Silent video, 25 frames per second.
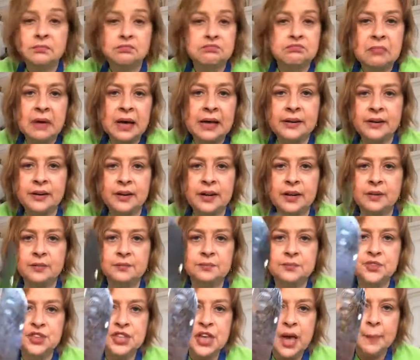I don't know,
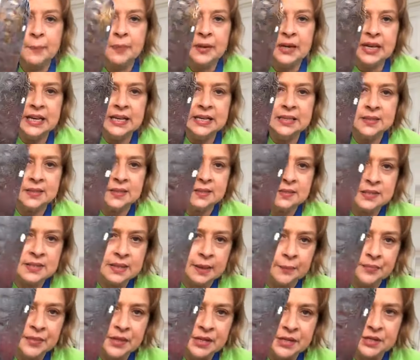Japanese
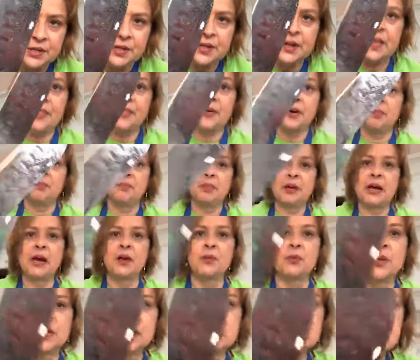something or another, but I
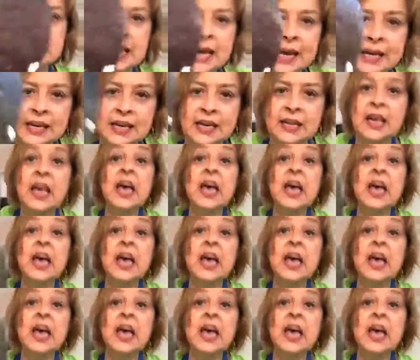really like it.